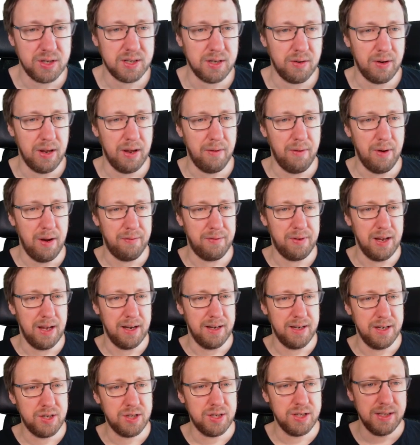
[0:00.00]
So here we have the
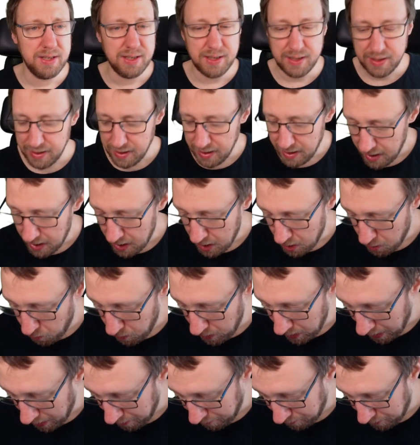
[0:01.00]
additions,
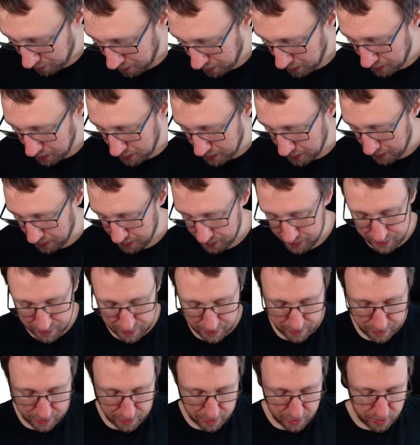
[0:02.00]
we have the
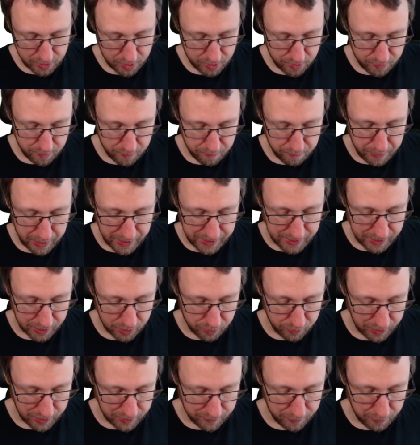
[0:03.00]
basic
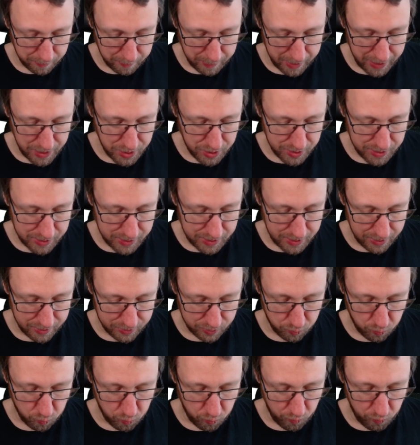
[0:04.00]
transformations.
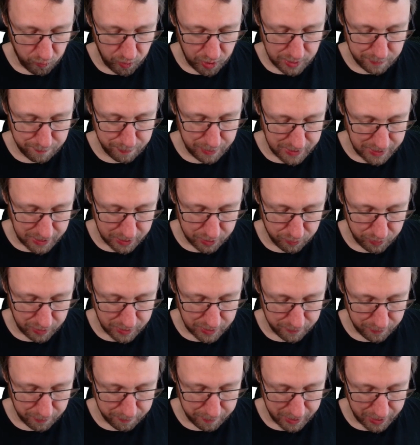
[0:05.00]
Here's first basic
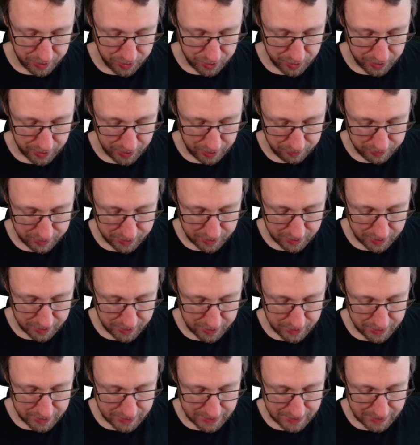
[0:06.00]
transformation, here's
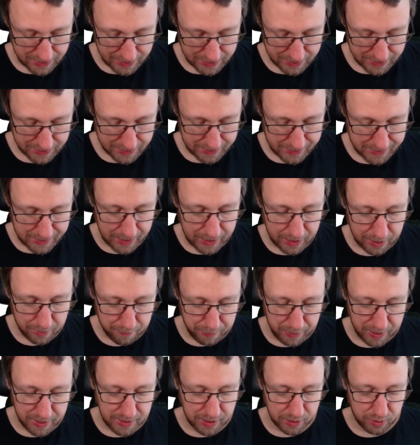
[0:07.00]
the second
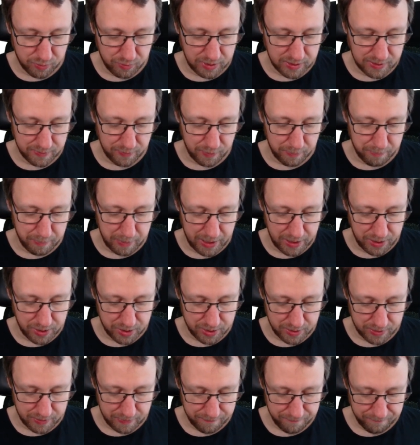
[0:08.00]
basic
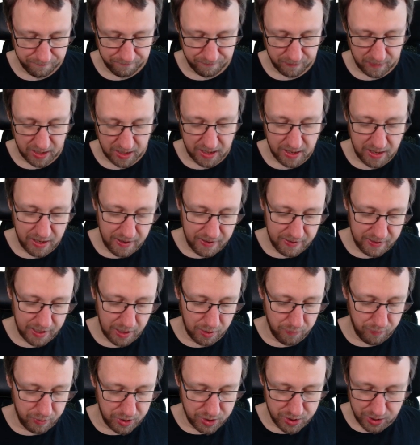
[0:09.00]
transformation.
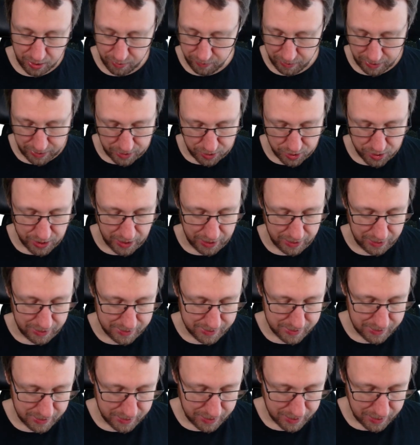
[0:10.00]
Then we generate the
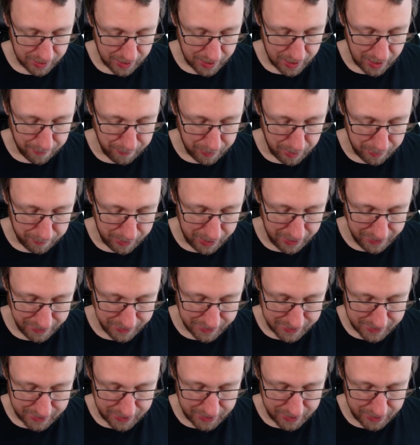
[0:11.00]
channels gamma
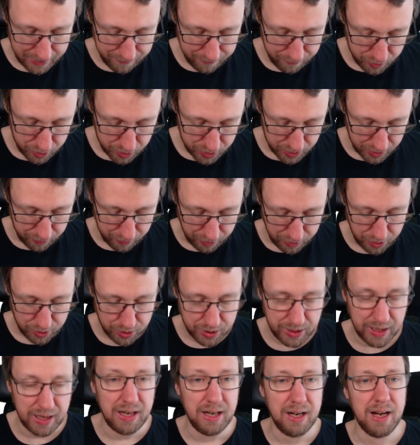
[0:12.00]
minus here, generate the
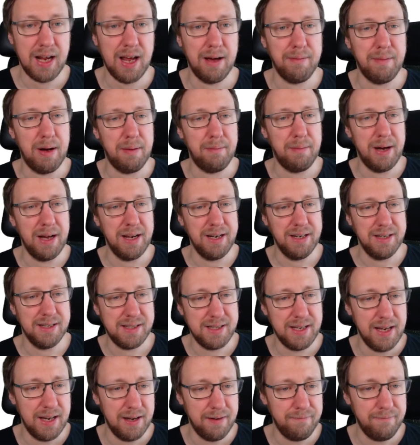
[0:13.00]
channel gamma minus
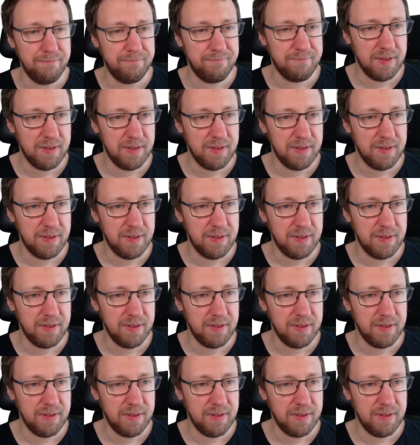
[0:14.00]
here.